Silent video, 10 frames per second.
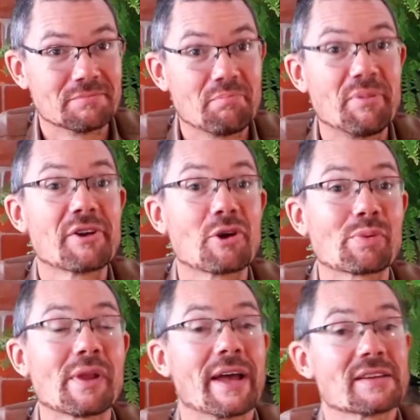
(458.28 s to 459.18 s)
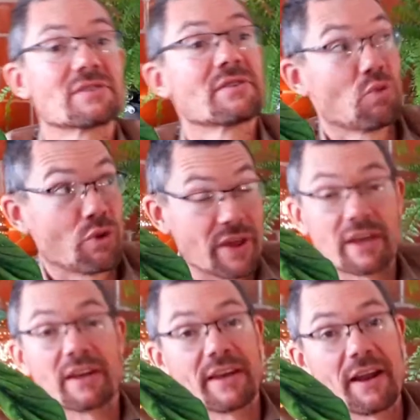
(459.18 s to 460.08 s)
bigger plants where they
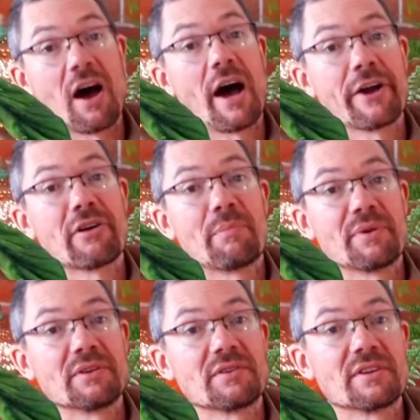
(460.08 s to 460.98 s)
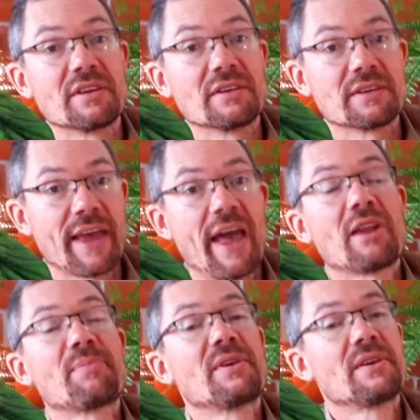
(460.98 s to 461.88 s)
can get higher up into the
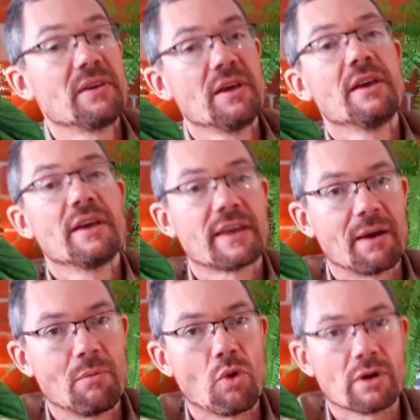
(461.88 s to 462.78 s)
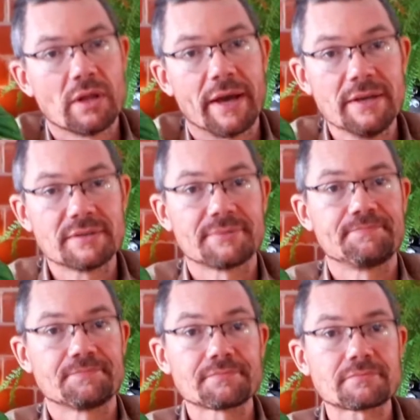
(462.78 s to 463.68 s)
canopy, get more light.
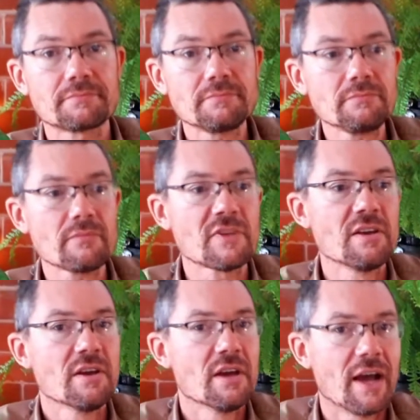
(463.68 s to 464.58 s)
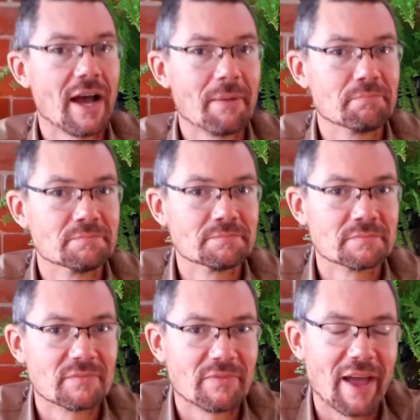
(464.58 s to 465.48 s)

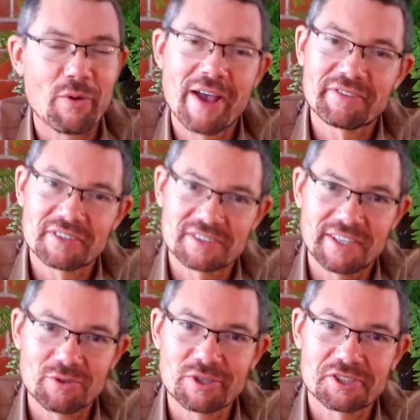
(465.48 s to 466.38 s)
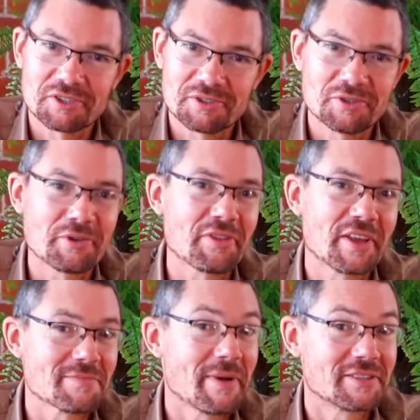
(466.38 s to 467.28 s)
Now we have to distinguish, certain
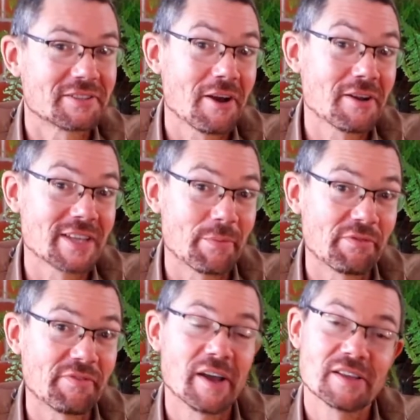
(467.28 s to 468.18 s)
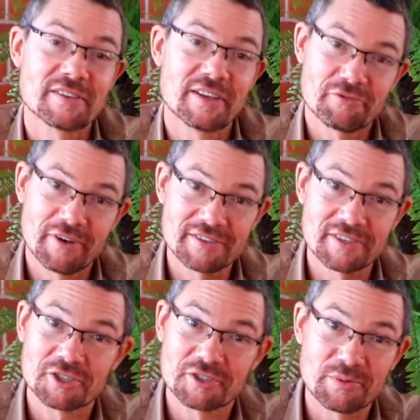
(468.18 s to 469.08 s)
things might start as epiphytes and
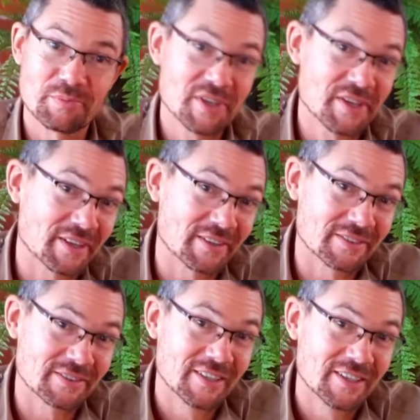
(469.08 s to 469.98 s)
transition to being